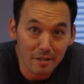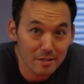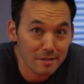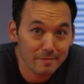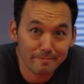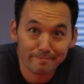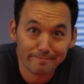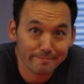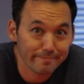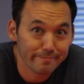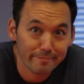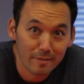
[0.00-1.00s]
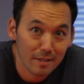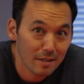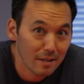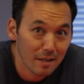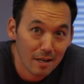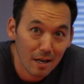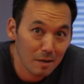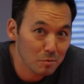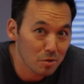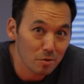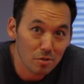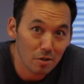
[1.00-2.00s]
guys.
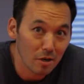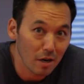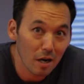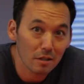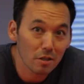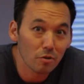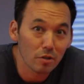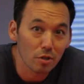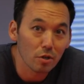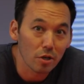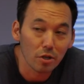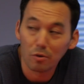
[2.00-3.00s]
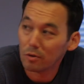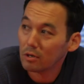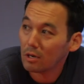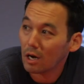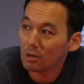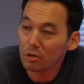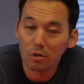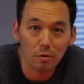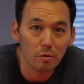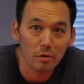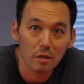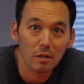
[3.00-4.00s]
I'm so sorry. I'll literally look at you. I'll look at
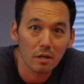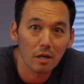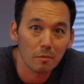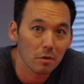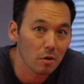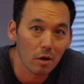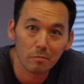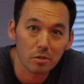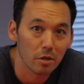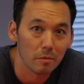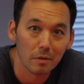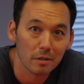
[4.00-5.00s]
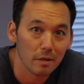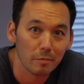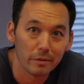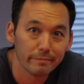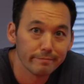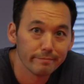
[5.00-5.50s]
you in the camera and go, "I'm sorry about that one."